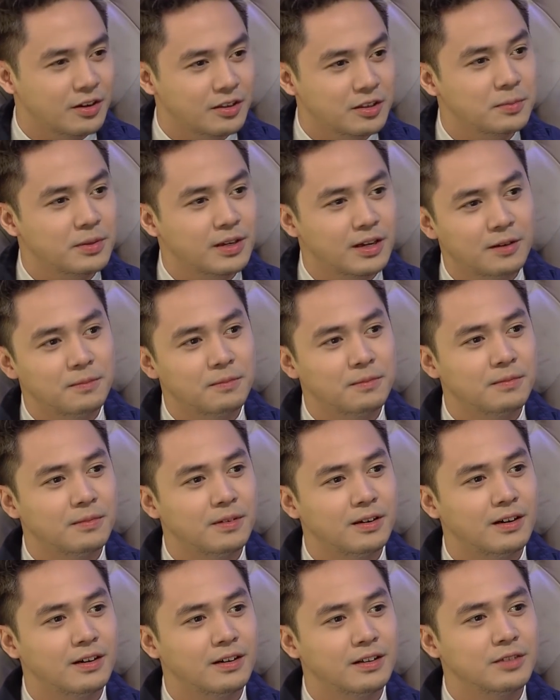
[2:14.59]
to become
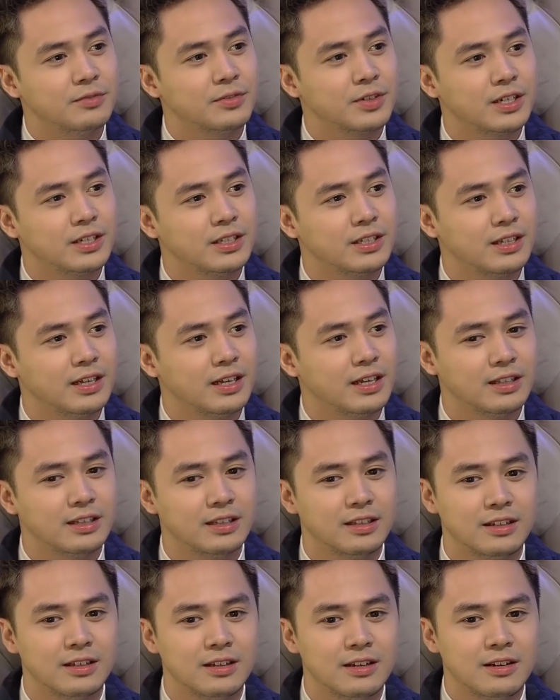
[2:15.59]
difficult,
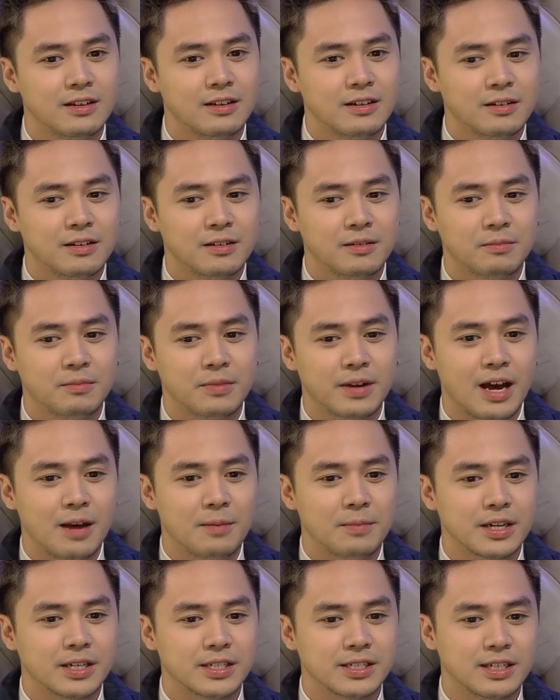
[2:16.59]
and
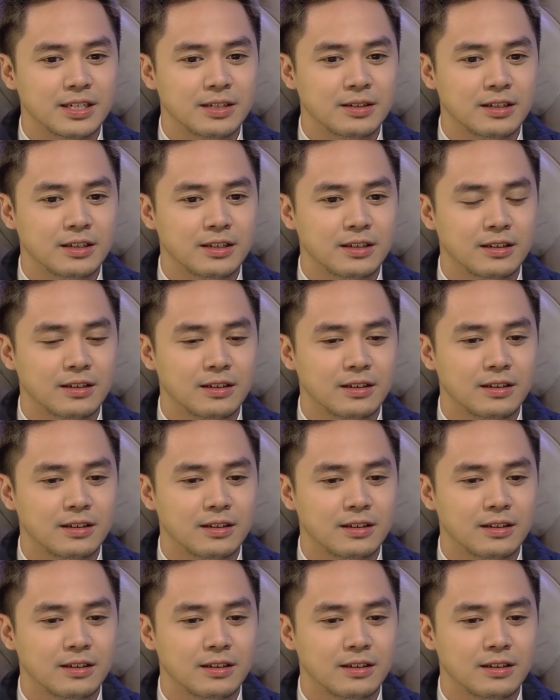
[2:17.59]
marami kasing